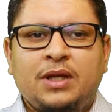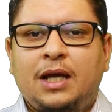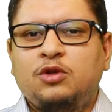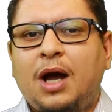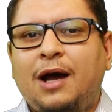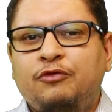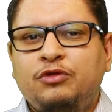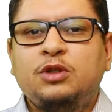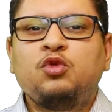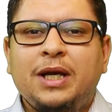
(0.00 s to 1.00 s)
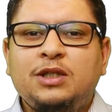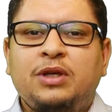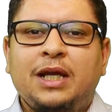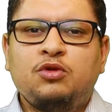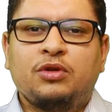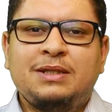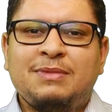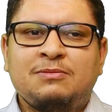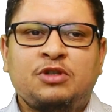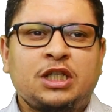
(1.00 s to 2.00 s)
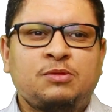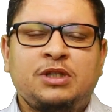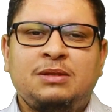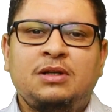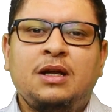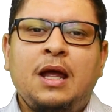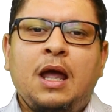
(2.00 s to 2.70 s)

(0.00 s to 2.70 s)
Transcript: and you have really to educate your team as much as possible.